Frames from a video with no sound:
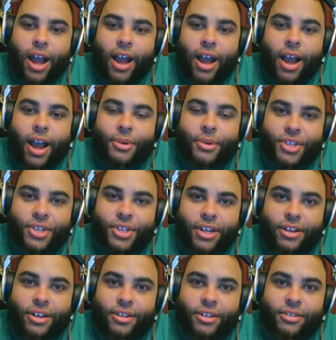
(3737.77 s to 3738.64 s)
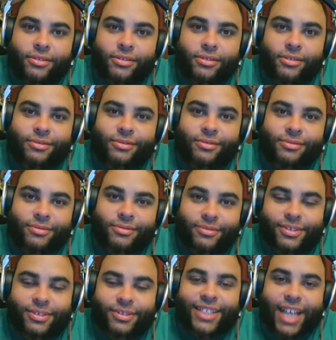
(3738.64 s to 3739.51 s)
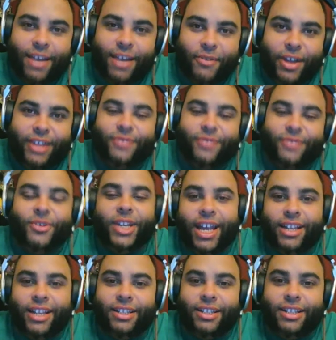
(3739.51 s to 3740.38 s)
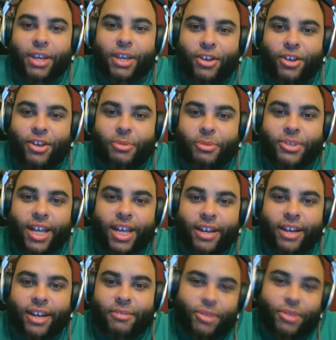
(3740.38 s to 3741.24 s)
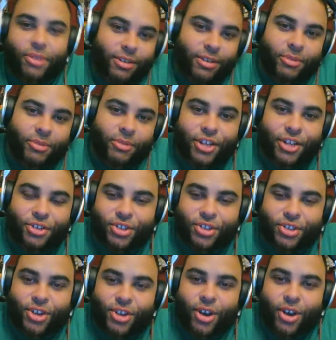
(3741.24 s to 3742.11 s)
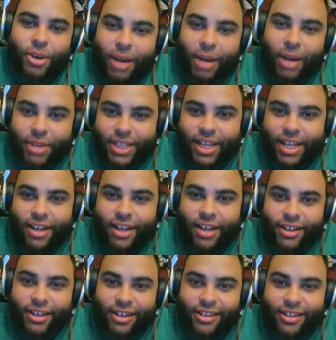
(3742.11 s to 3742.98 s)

I was gonna save that for the end to make you upset, but I'm glad you saw it without me telling you.